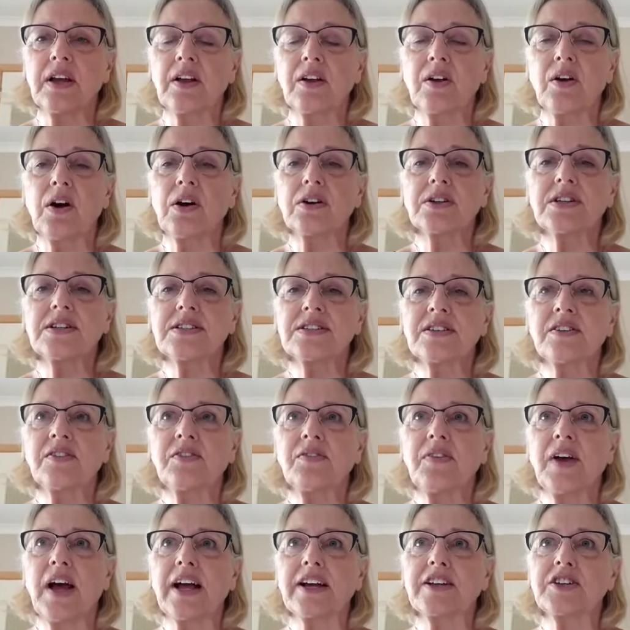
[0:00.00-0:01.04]
God is in
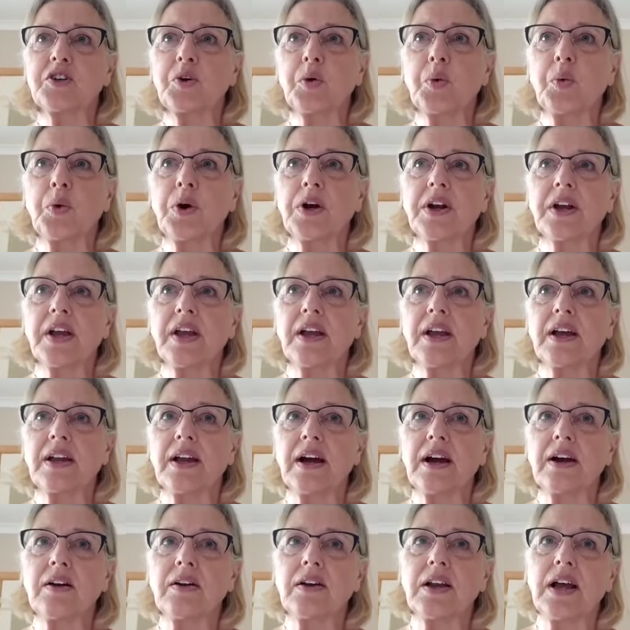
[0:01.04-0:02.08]
fact working in
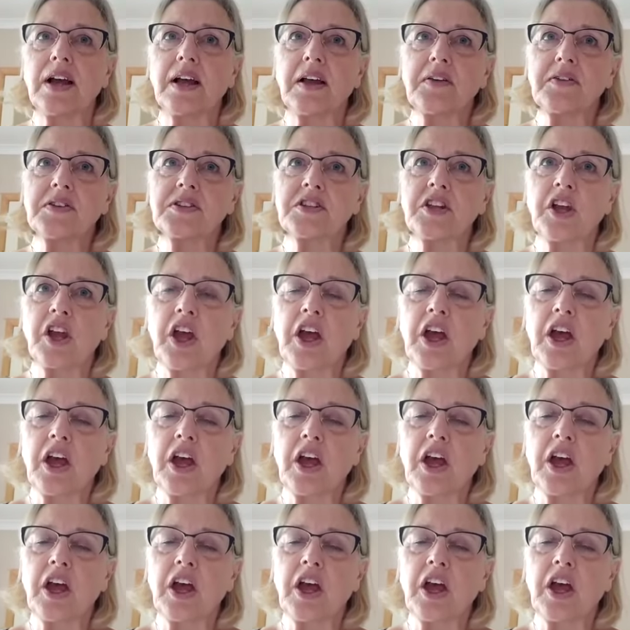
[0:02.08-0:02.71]
our lives